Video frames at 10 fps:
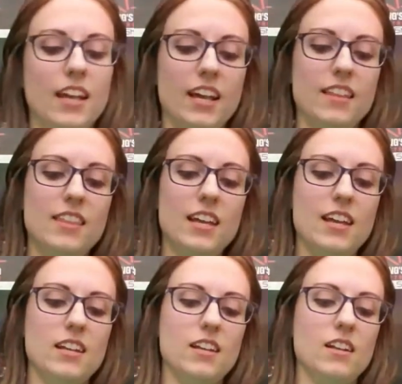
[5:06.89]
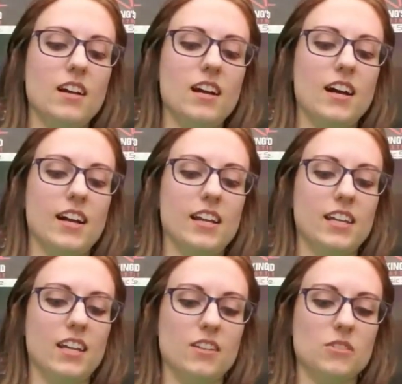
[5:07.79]
And then I
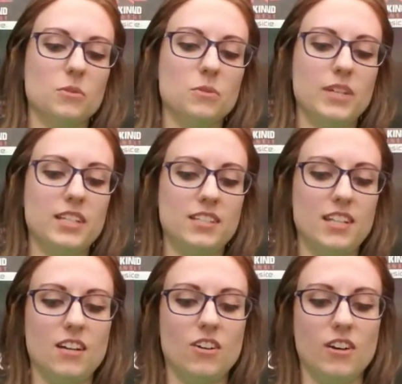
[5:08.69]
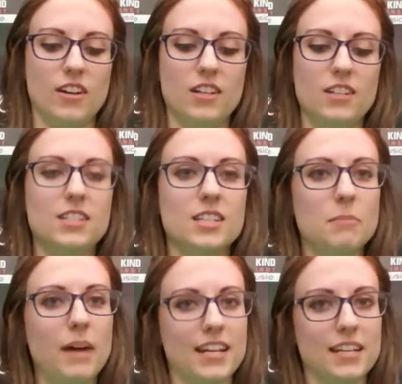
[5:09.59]
can twist it on to the
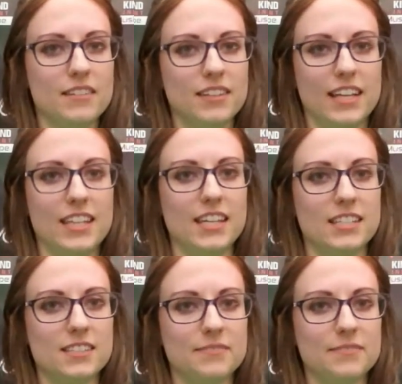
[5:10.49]
body like this.